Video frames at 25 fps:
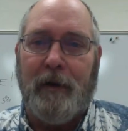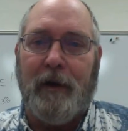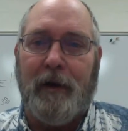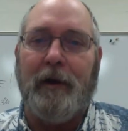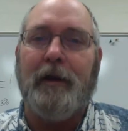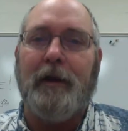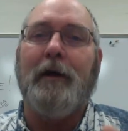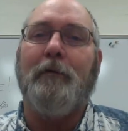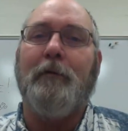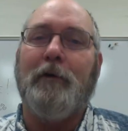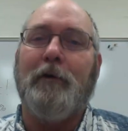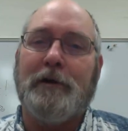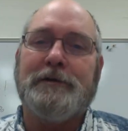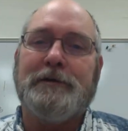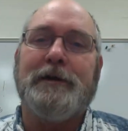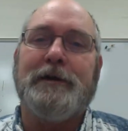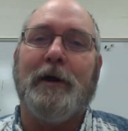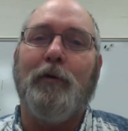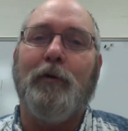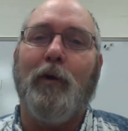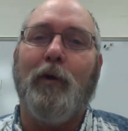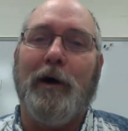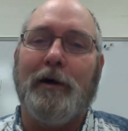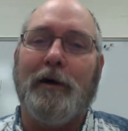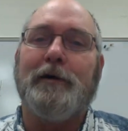and I want to
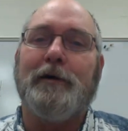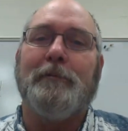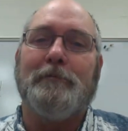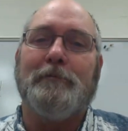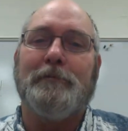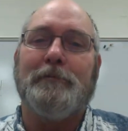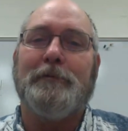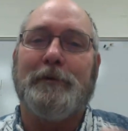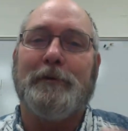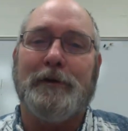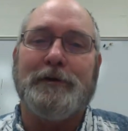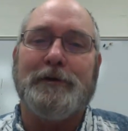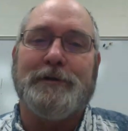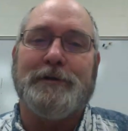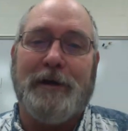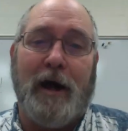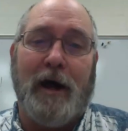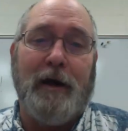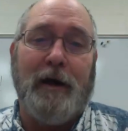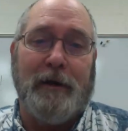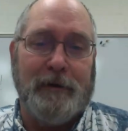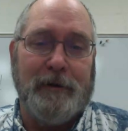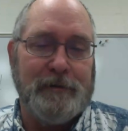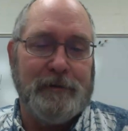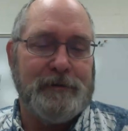say welcome to
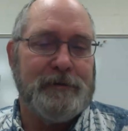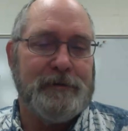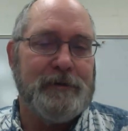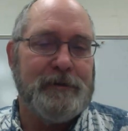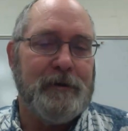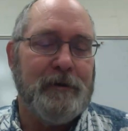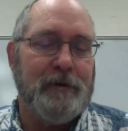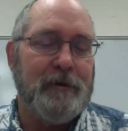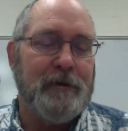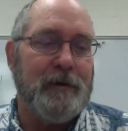science.